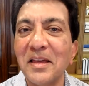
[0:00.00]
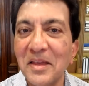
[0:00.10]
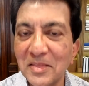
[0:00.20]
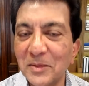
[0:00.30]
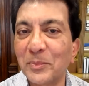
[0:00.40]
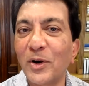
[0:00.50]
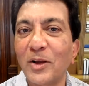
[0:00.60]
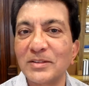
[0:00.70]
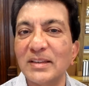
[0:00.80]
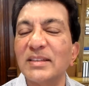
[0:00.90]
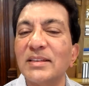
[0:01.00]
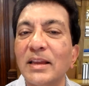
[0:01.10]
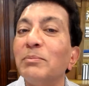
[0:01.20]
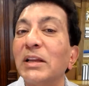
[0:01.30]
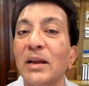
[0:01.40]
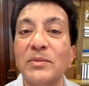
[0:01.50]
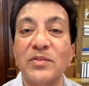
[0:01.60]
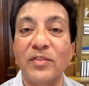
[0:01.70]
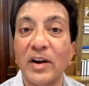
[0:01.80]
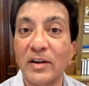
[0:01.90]
the process, it becomes
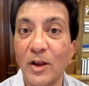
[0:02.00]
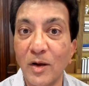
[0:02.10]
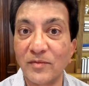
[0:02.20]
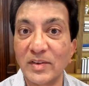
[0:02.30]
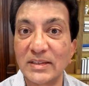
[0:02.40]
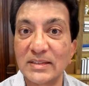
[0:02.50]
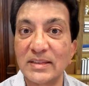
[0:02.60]
very obvious.